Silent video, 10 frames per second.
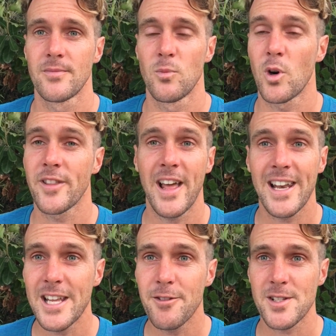What did that
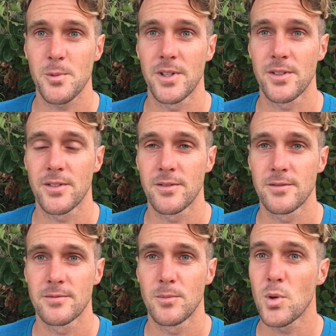leave us with?
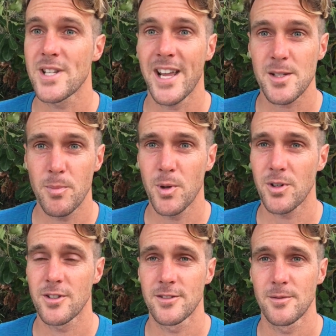More
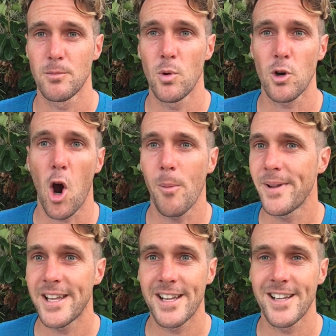textbook, more
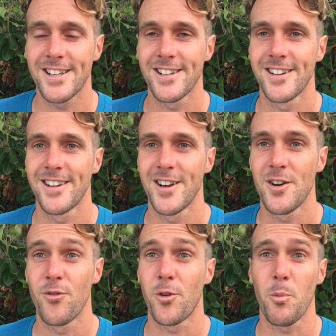copying
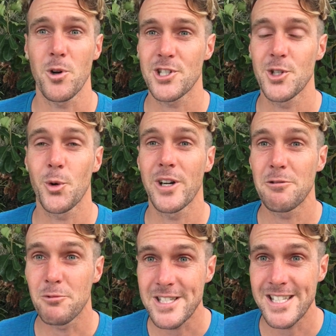from what she had already
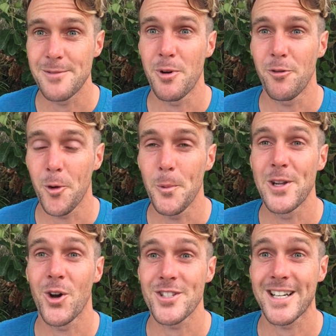written before we
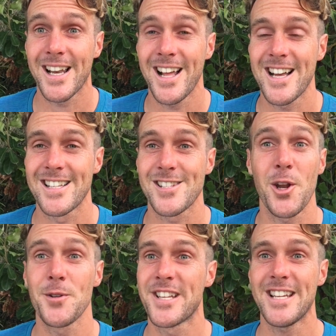got to class.
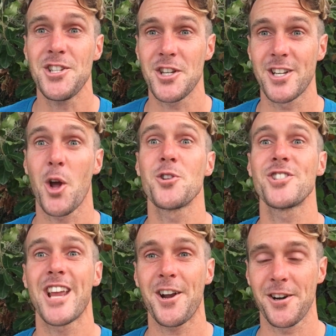No teaching, no
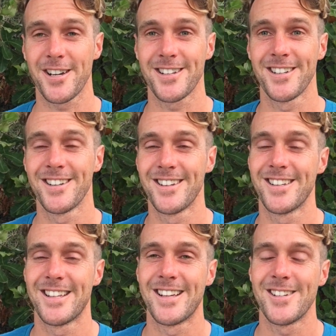sharing.
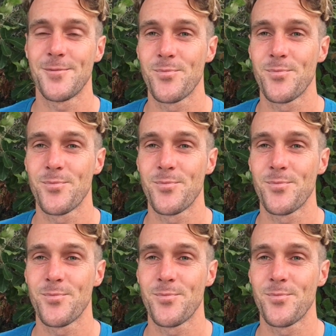Yeah?